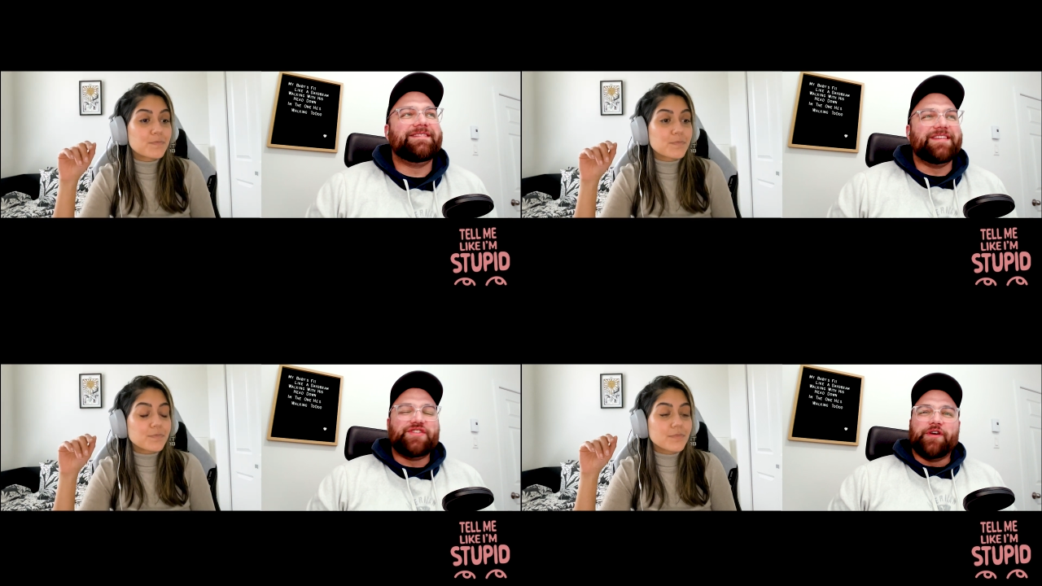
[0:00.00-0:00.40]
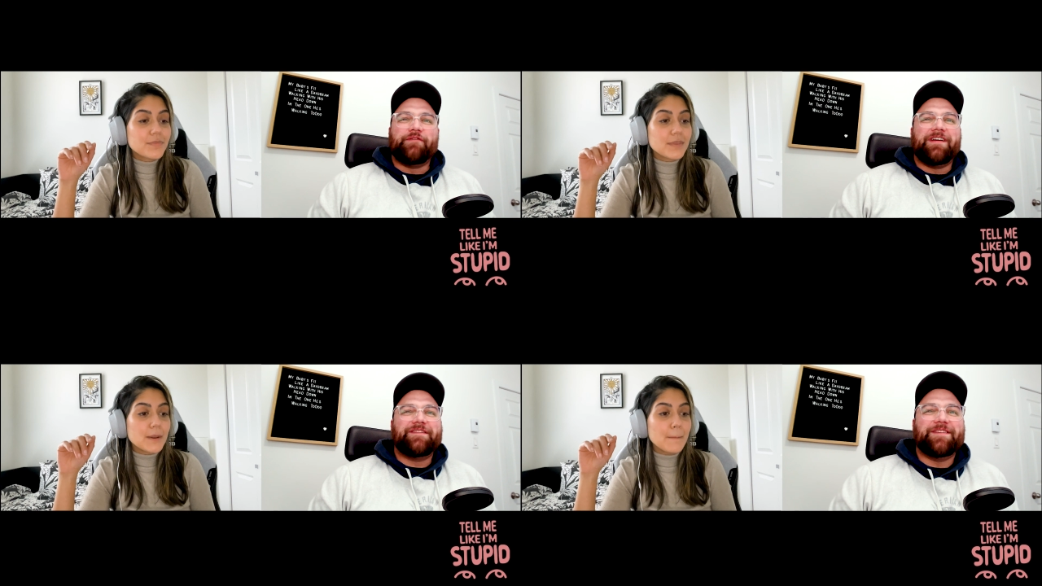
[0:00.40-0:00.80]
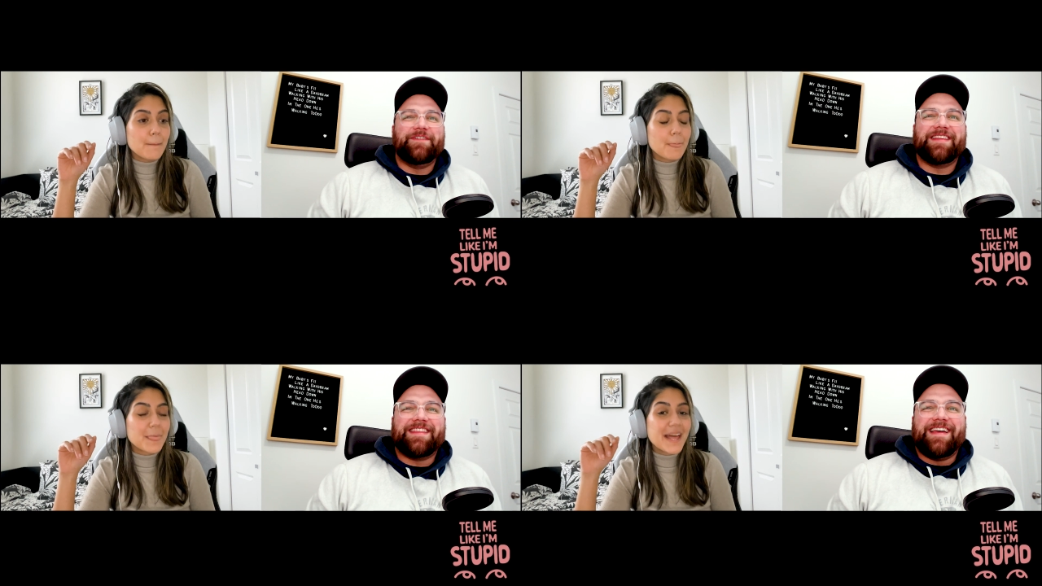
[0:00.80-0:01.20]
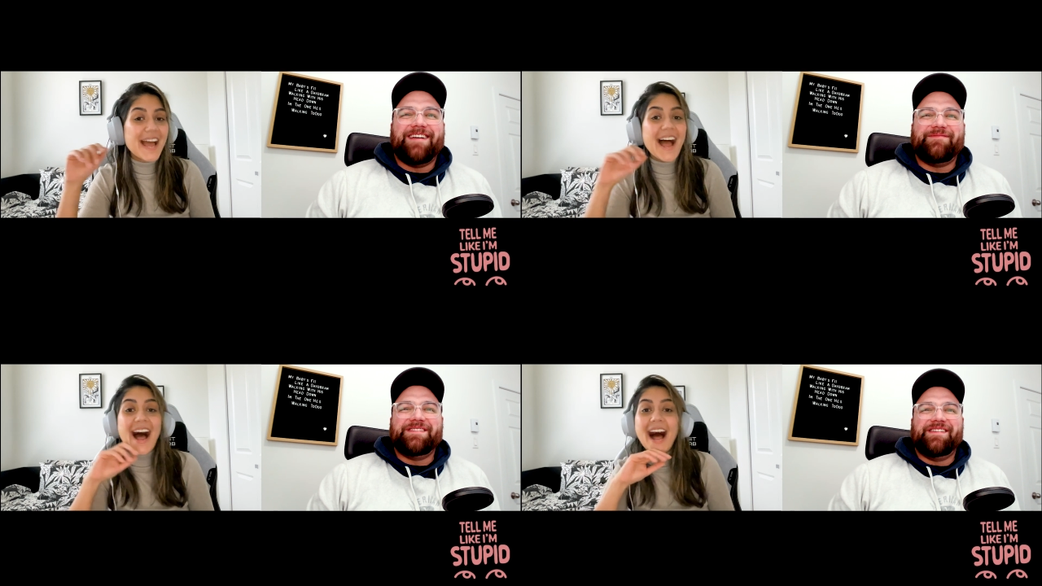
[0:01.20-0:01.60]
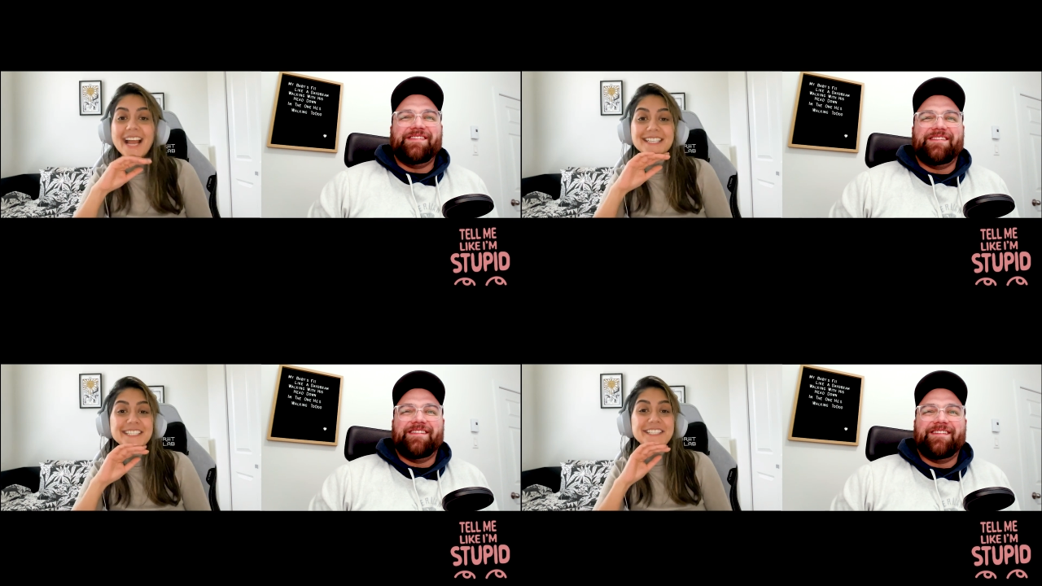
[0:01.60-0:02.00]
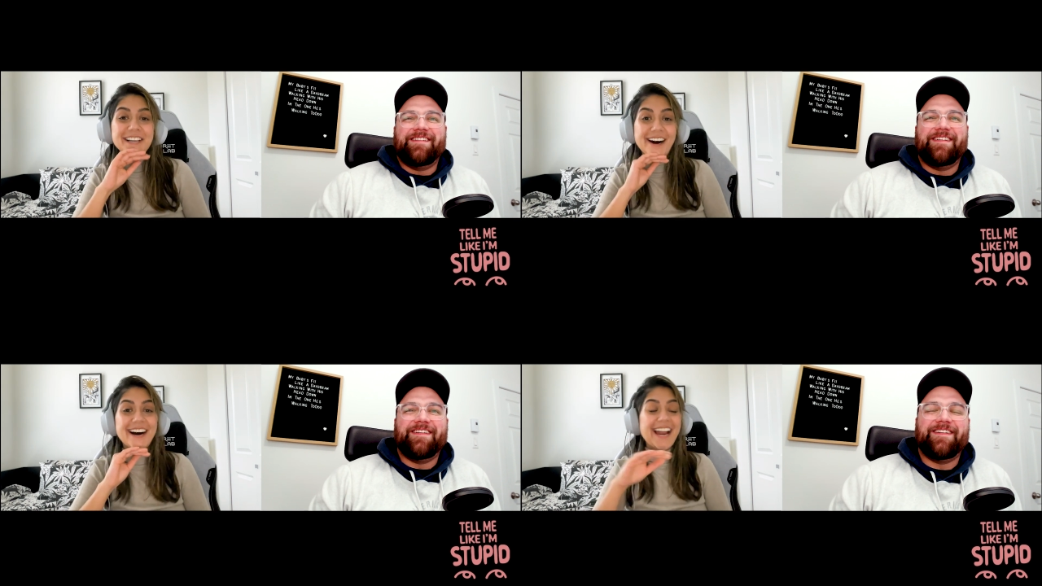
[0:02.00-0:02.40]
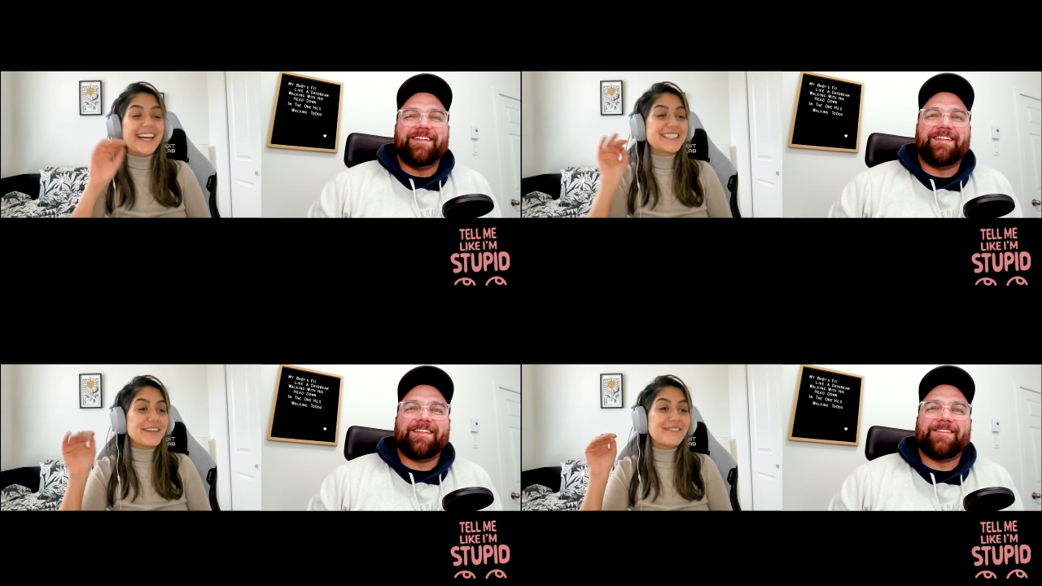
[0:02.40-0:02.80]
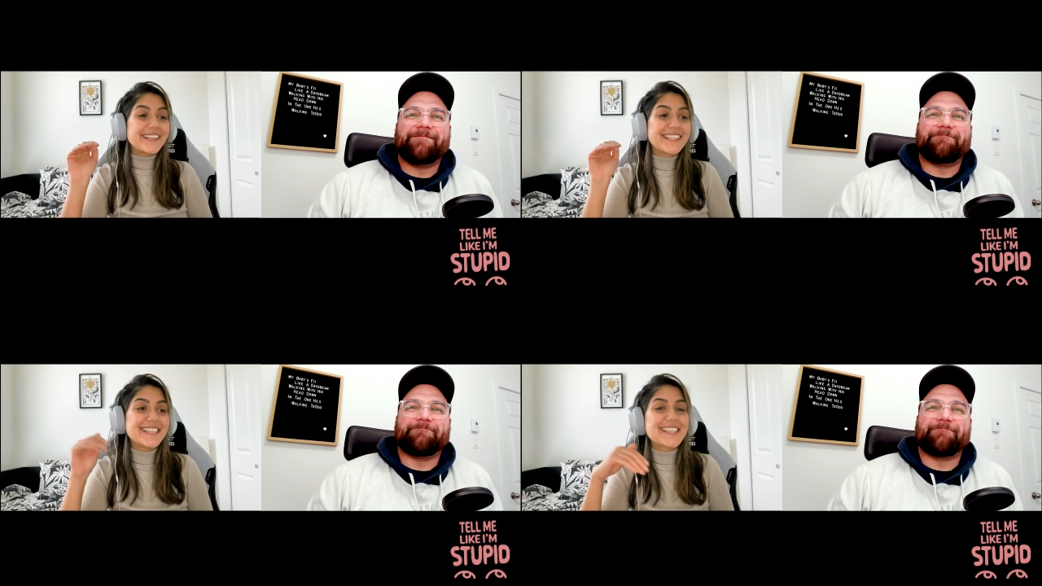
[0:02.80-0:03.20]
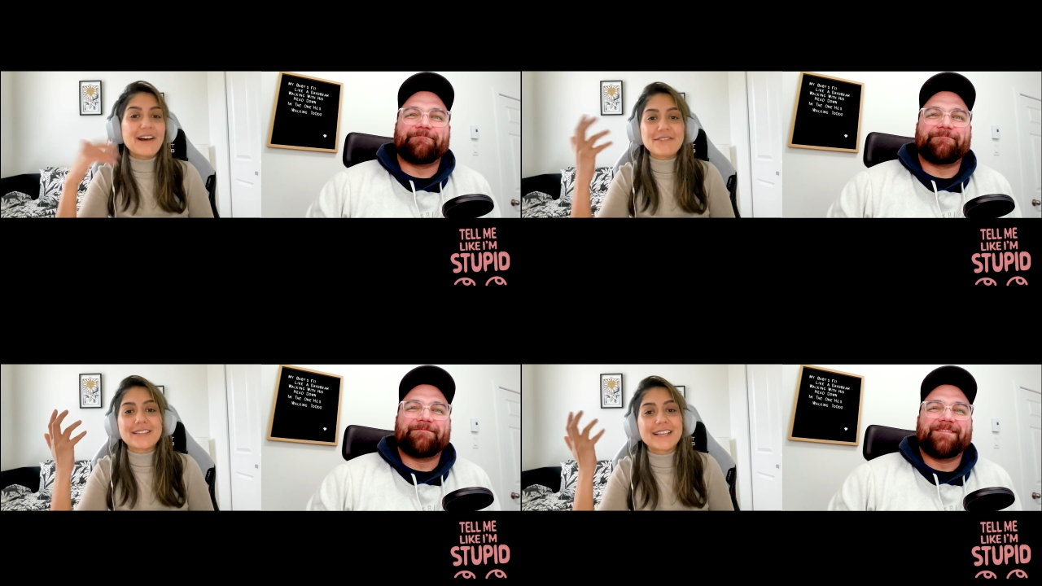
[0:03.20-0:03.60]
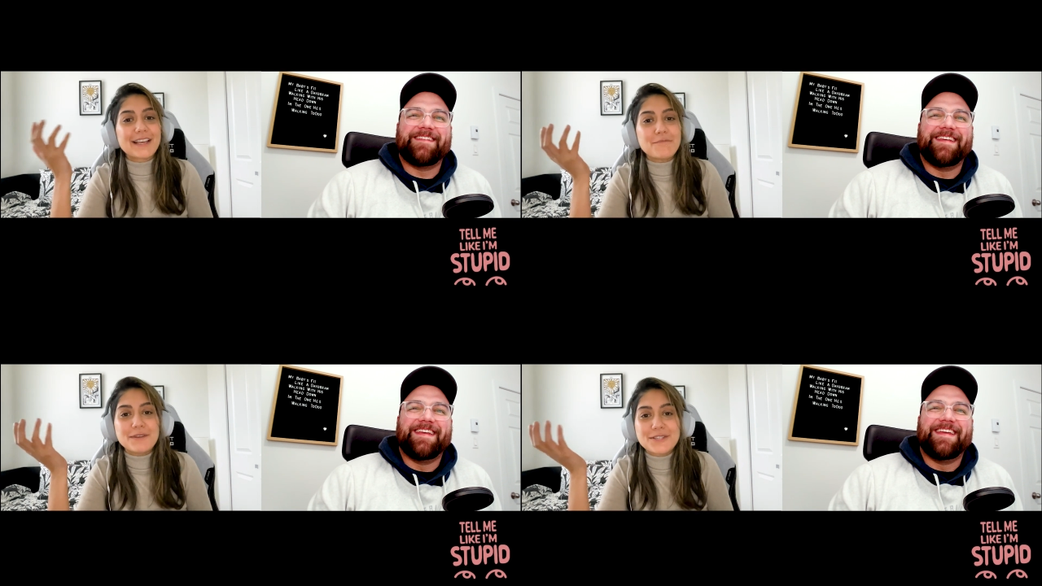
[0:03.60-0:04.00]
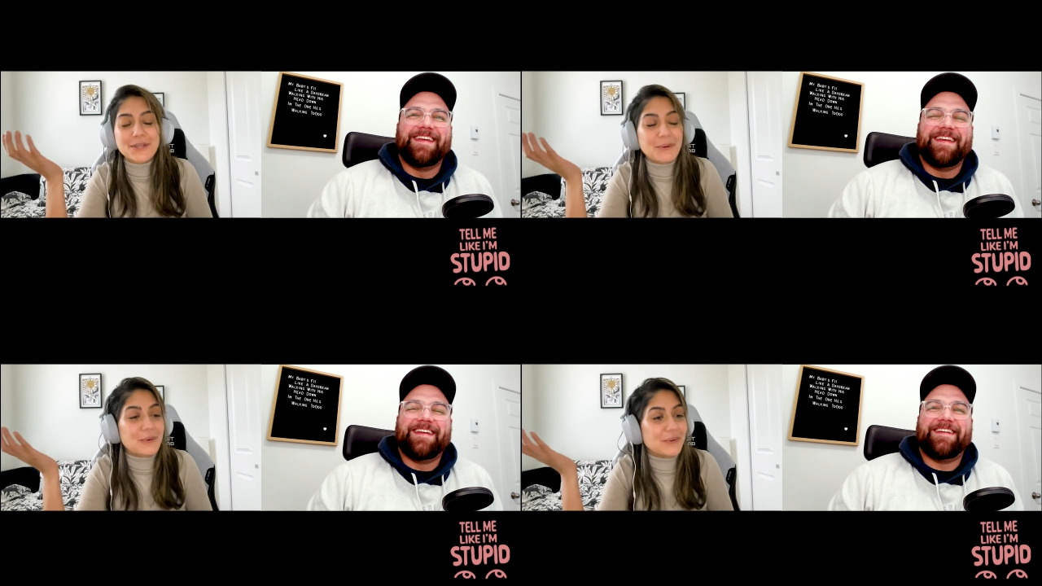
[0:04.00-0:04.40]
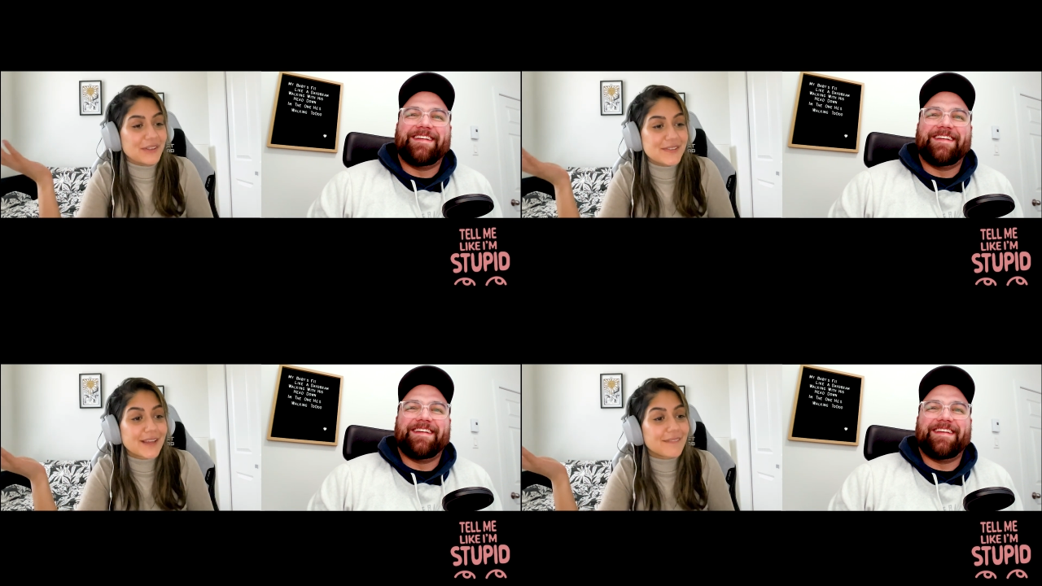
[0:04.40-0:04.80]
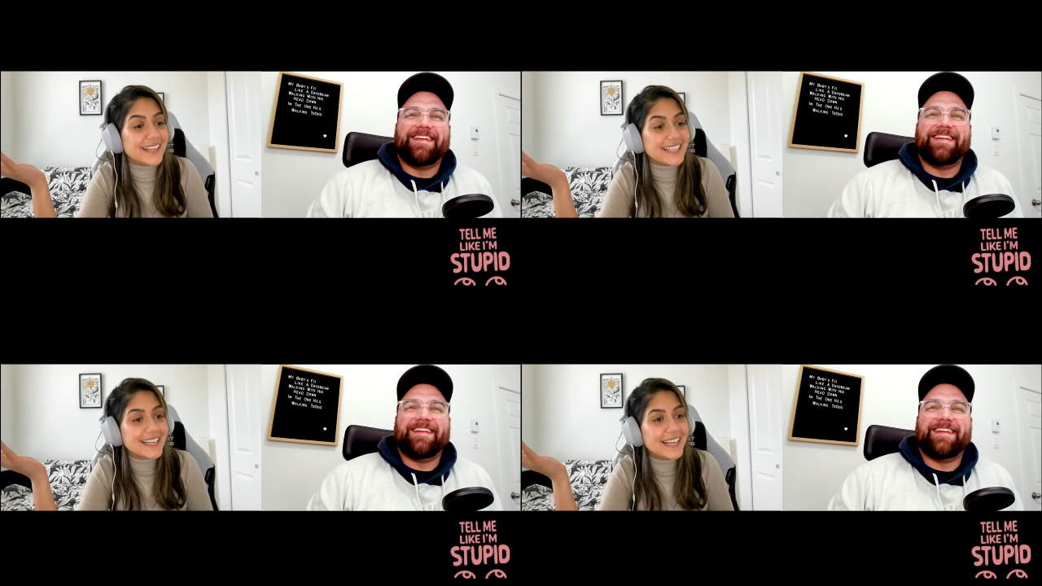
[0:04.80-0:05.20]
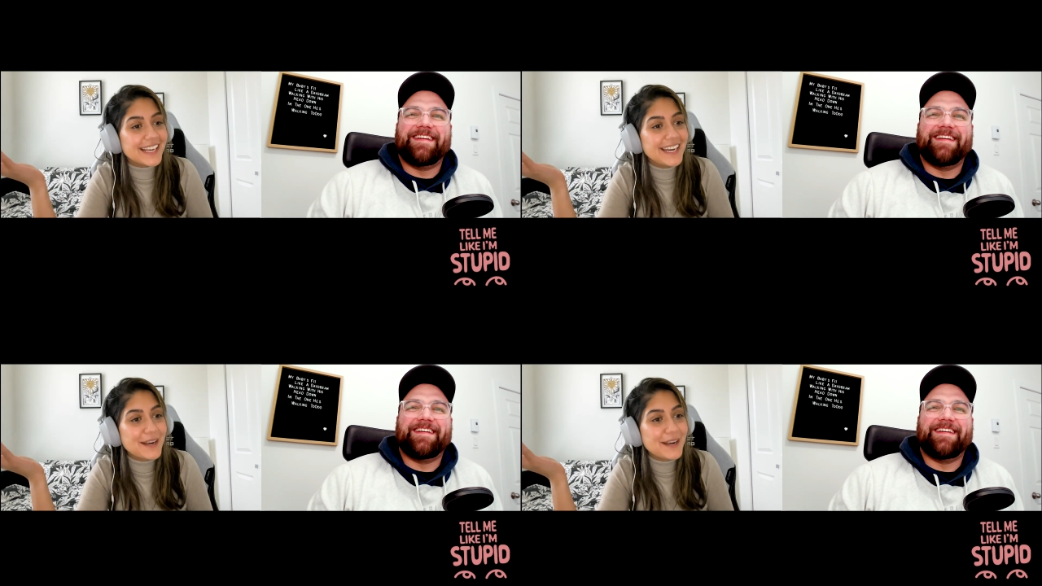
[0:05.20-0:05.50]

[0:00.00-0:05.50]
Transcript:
Speaker 1: Did you ever have something like that happen? I
Speaker 2: did not. As I read this, I was like, it'd be so cool if something did.